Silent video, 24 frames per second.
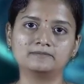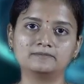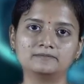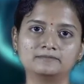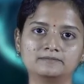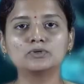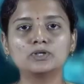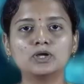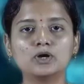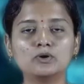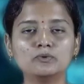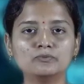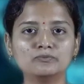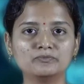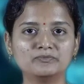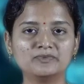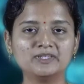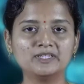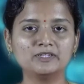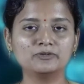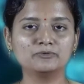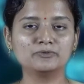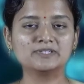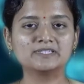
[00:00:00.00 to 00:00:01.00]
So now we
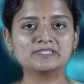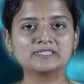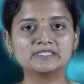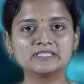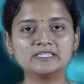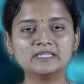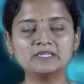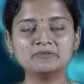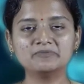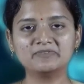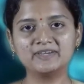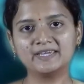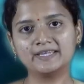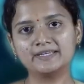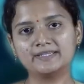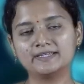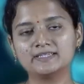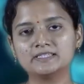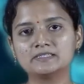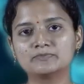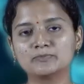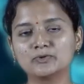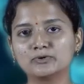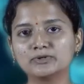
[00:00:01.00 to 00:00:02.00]
are going to see
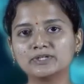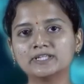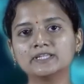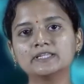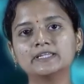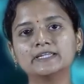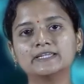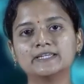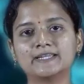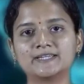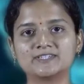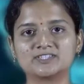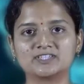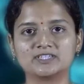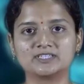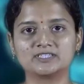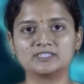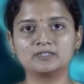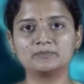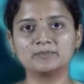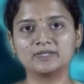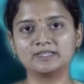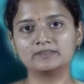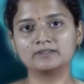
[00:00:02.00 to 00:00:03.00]
various protein
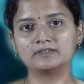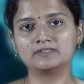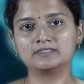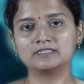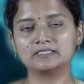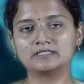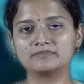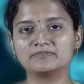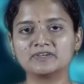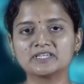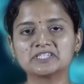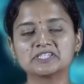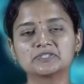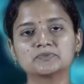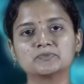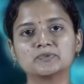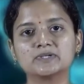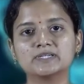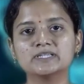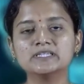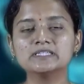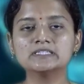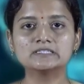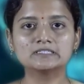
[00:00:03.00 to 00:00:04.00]
denaturation methods. First
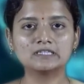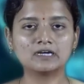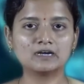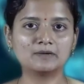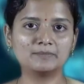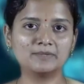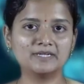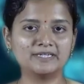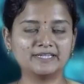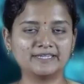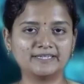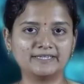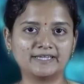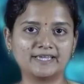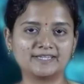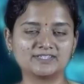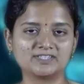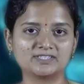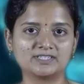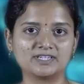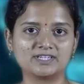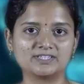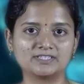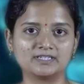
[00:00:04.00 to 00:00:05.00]
one is thermal
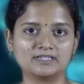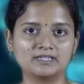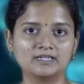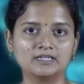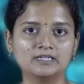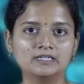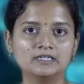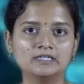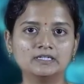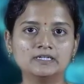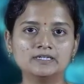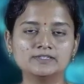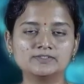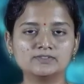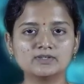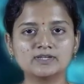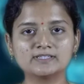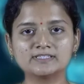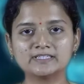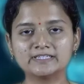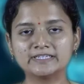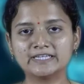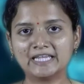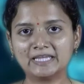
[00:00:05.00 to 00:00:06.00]
denaturation. So
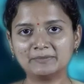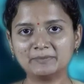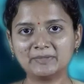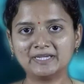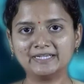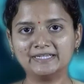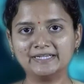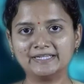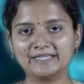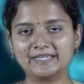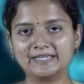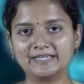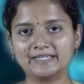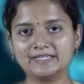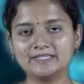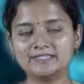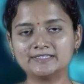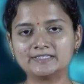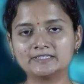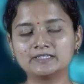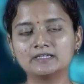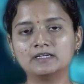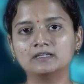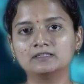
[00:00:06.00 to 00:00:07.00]
as the name
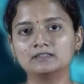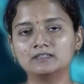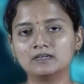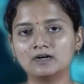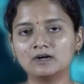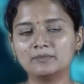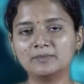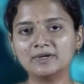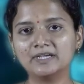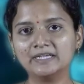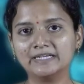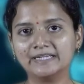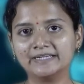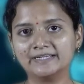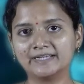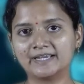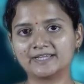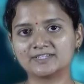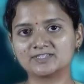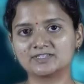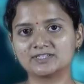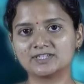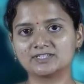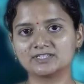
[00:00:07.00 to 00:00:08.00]
indicates, thermal
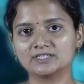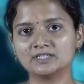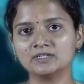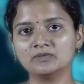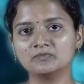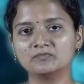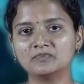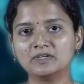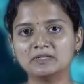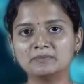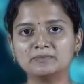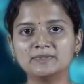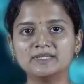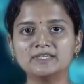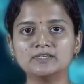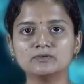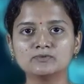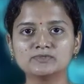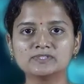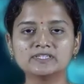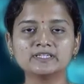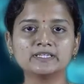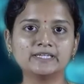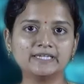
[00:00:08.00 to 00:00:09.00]
denaturation will be
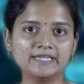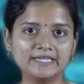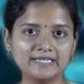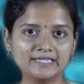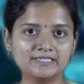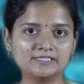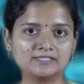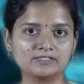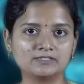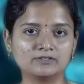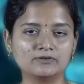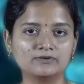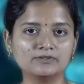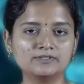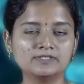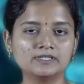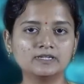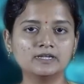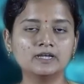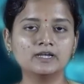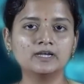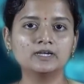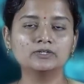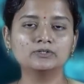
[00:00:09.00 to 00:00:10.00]
using heat source
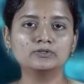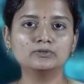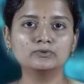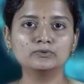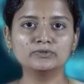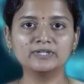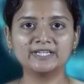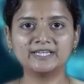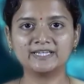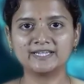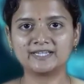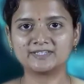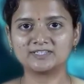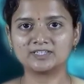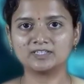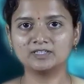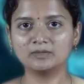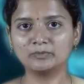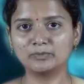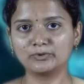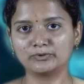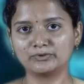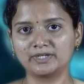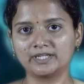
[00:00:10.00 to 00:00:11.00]
to denature the
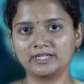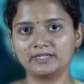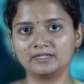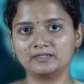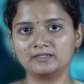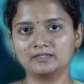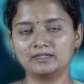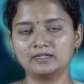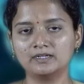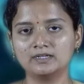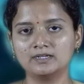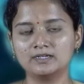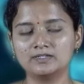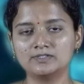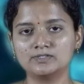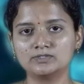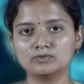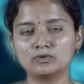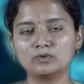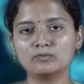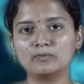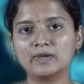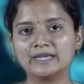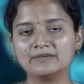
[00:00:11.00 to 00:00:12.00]
protein.
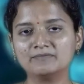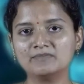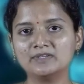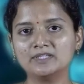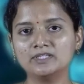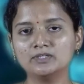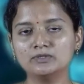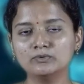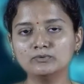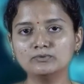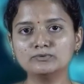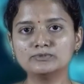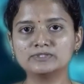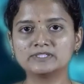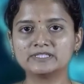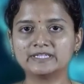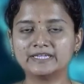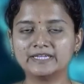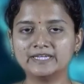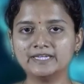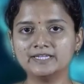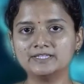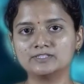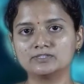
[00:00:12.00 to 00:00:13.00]
So when we use
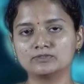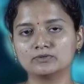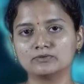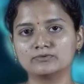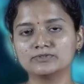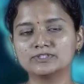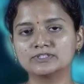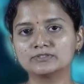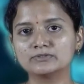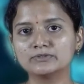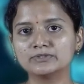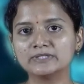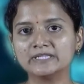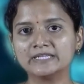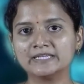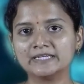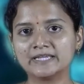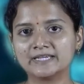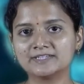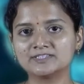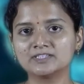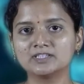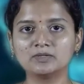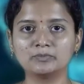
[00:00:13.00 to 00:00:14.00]
heat source to
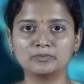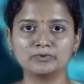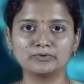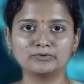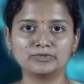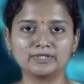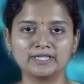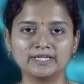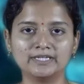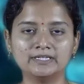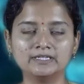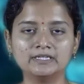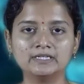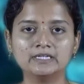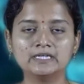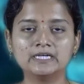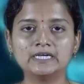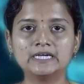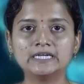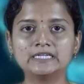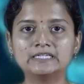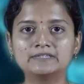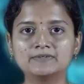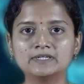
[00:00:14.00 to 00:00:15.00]
denature the protein,
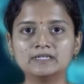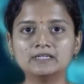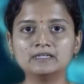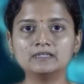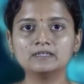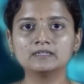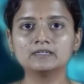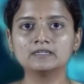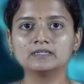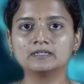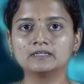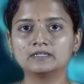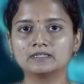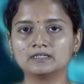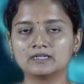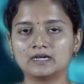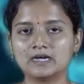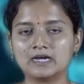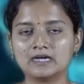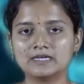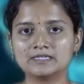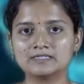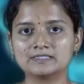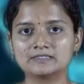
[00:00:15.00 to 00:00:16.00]
it will
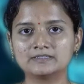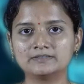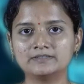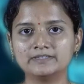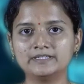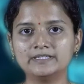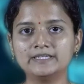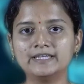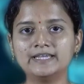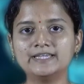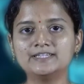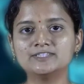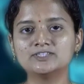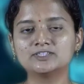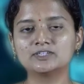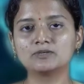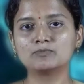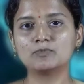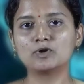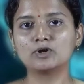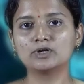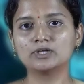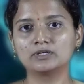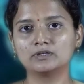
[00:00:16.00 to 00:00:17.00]
cause the
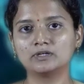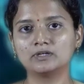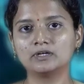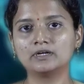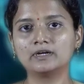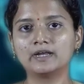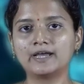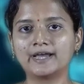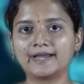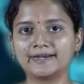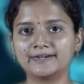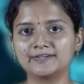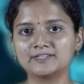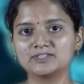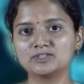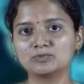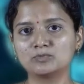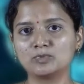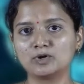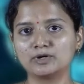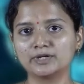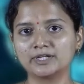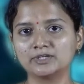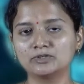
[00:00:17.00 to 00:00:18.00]
intramolecular hydrogen
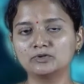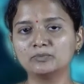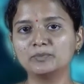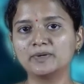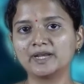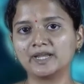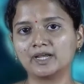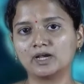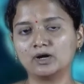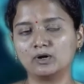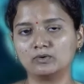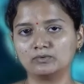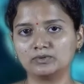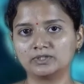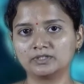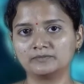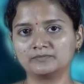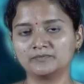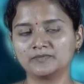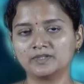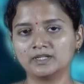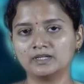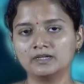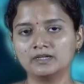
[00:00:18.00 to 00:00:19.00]
bonding to break out.
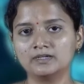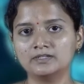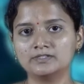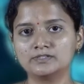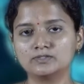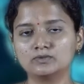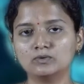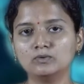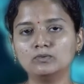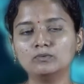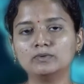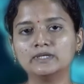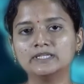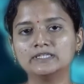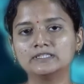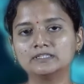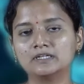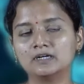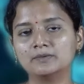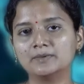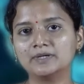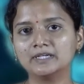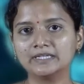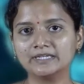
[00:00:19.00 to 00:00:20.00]
So in
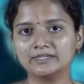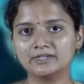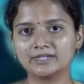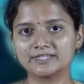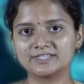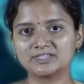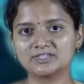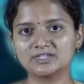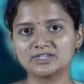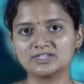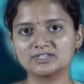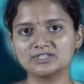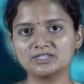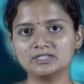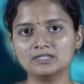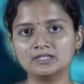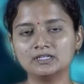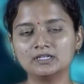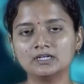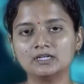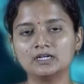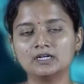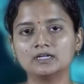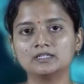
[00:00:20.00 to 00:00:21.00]
thermal denaturation,
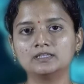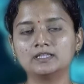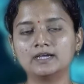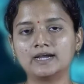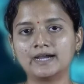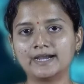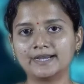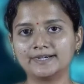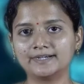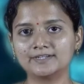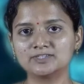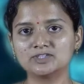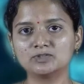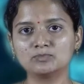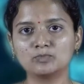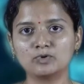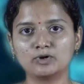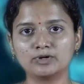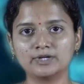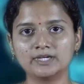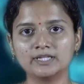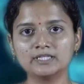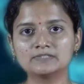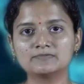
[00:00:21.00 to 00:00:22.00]
the hydrogen
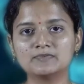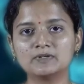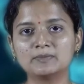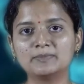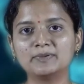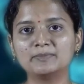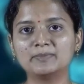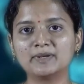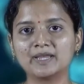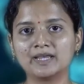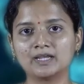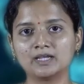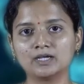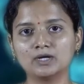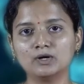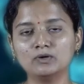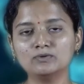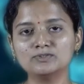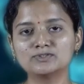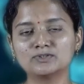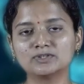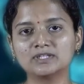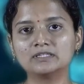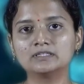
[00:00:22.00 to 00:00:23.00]
bondings will be break
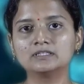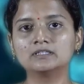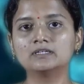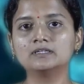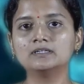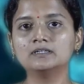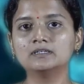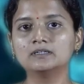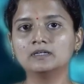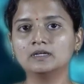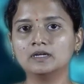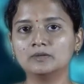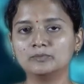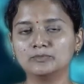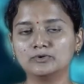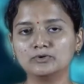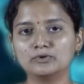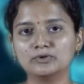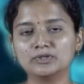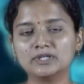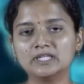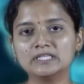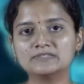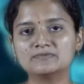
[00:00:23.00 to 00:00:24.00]
out so that the
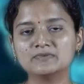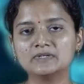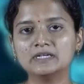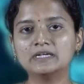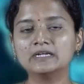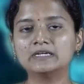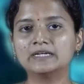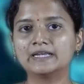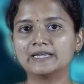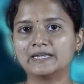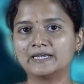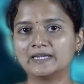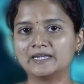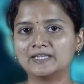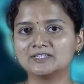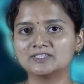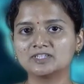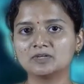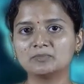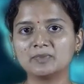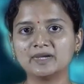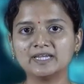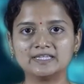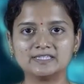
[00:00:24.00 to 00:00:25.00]
proteins will
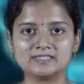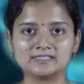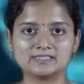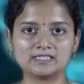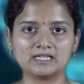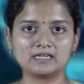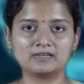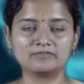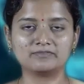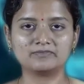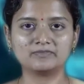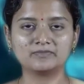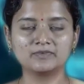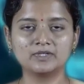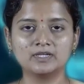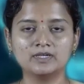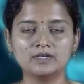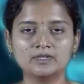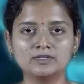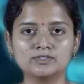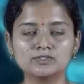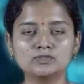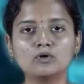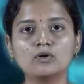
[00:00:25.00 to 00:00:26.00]
denature by itself.
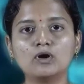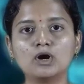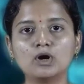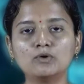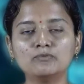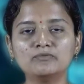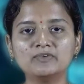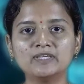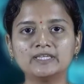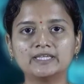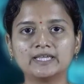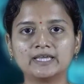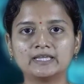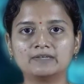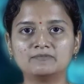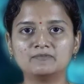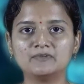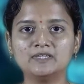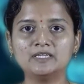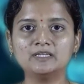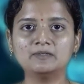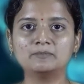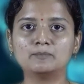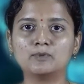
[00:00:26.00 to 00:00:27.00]
So how can
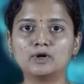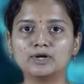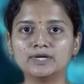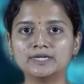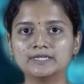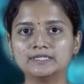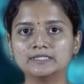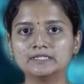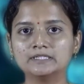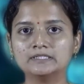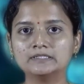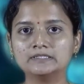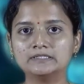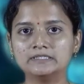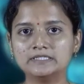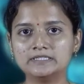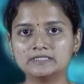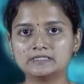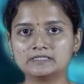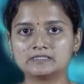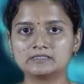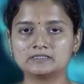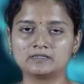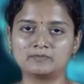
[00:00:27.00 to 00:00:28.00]
we monitor
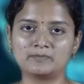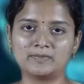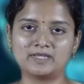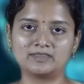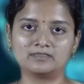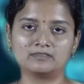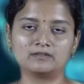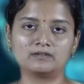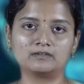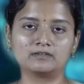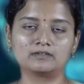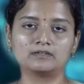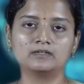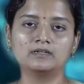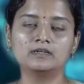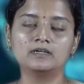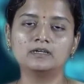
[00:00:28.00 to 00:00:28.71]
this method?